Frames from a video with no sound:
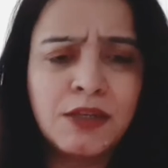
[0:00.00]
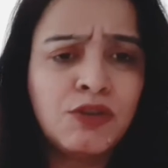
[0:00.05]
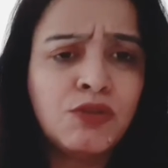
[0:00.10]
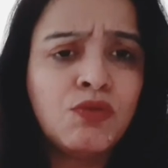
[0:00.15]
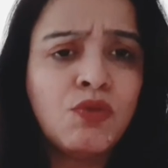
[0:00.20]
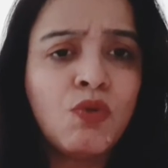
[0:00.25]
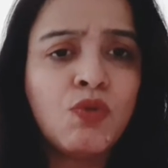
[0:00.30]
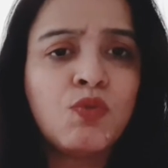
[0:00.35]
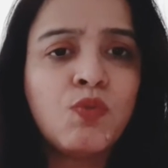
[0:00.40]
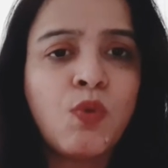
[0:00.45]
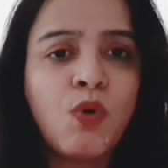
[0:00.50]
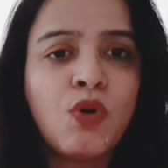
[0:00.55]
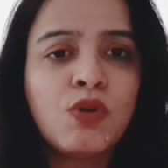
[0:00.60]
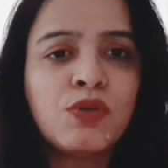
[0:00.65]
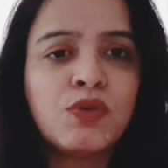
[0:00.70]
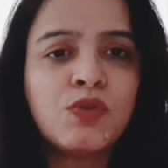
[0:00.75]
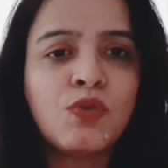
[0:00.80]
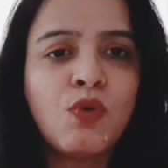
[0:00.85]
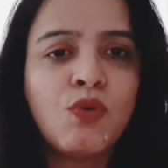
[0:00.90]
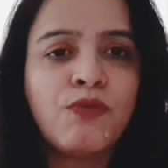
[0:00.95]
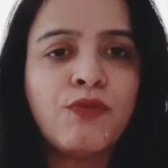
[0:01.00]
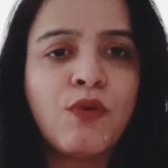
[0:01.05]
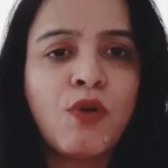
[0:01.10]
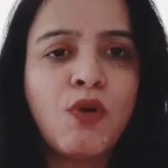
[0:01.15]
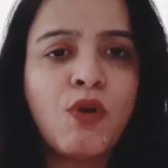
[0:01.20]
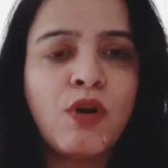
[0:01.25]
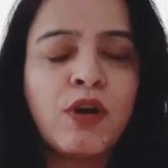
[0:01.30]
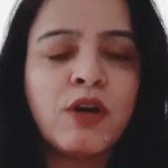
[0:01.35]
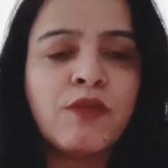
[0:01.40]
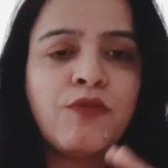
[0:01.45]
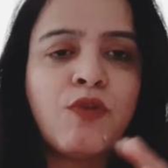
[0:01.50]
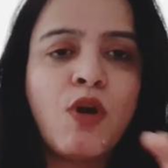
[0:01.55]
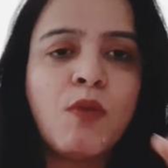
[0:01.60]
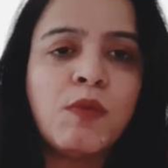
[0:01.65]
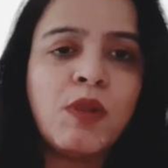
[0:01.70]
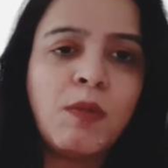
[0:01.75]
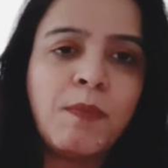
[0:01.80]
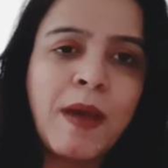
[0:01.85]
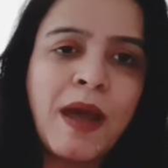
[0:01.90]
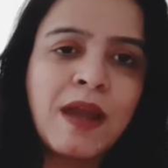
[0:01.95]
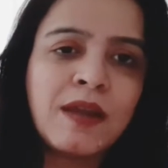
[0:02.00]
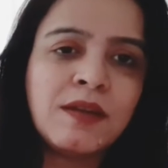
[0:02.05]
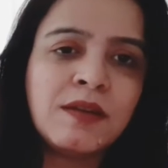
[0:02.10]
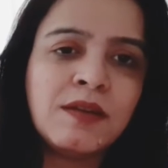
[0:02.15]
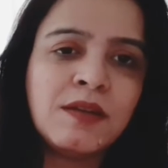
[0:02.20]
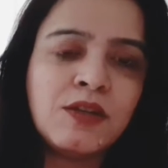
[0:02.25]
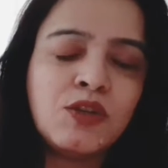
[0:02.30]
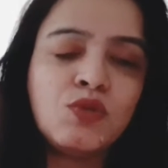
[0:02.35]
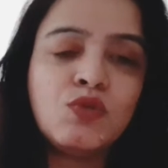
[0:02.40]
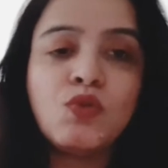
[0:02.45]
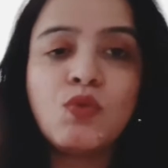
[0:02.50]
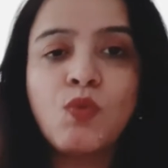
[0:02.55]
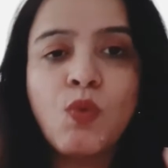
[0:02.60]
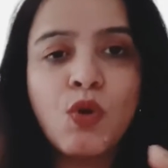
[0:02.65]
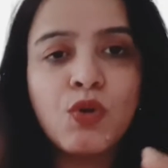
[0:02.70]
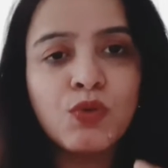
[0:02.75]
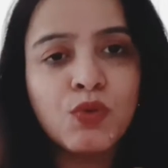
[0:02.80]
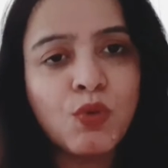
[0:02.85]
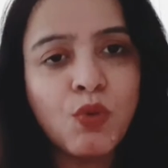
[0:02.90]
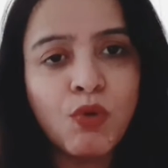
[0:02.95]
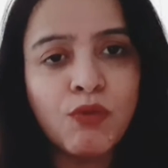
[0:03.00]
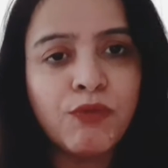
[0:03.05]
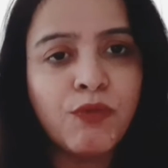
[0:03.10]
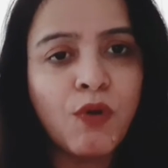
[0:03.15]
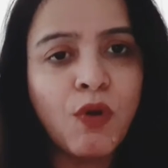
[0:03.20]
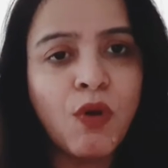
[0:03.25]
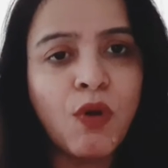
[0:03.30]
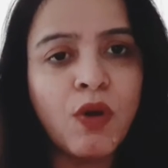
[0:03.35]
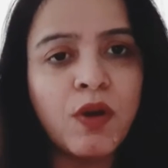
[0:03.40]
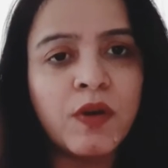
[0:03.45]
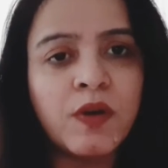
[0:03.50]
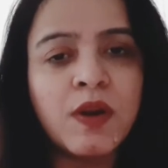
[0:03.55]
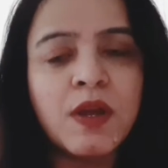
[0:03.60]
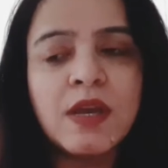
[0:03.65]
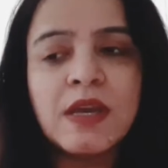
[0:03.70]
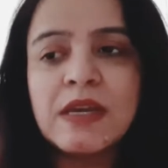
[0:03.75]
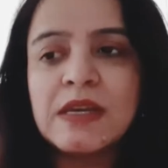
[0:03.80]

you don't want to go for a formal patent, you don't want to go for